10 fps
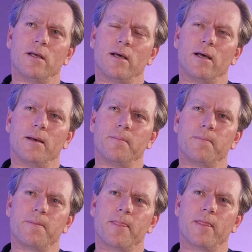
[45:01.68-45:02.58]

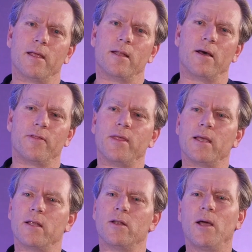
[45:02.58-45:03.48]
that I
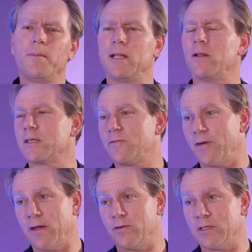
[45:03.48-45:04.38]
think nobody likes
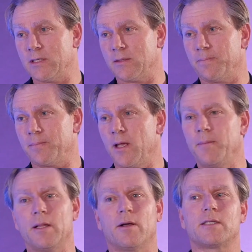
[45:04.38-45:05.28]
favoritism.
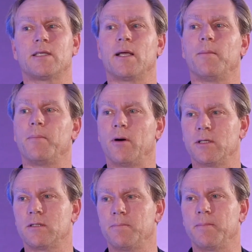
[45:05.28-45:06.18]
Nobody likes seeing a
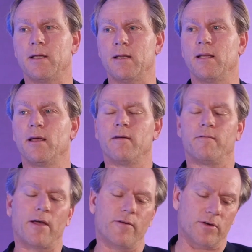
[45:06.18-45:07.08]
boss be
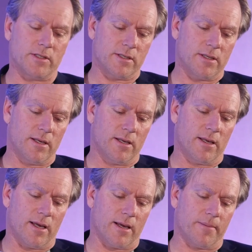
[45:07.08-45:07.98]
favourites.
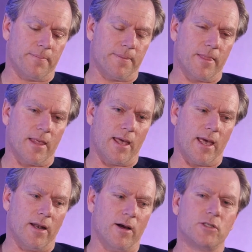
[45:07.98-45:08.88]
And
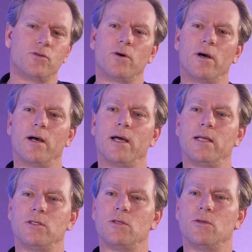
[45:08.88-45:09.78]
I try
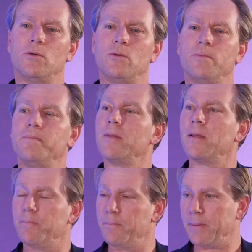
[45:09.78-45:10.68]
to
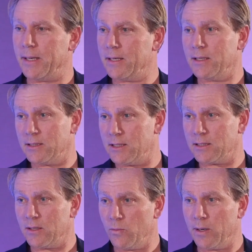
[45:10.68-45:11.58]
be
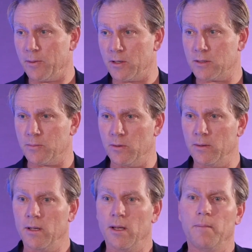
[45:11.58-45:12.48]
consistent where possible,
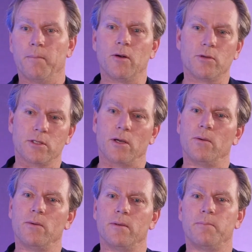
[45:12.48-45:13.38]
but
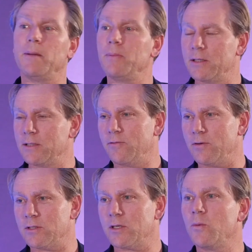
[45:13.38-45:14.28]
also people are
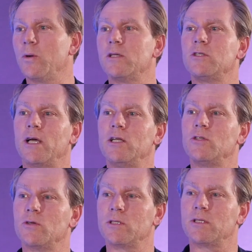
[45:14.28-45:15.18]
different, so you want to change
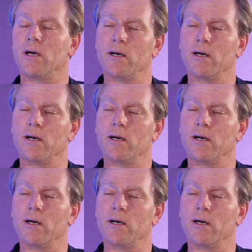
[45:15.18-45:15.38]
your style.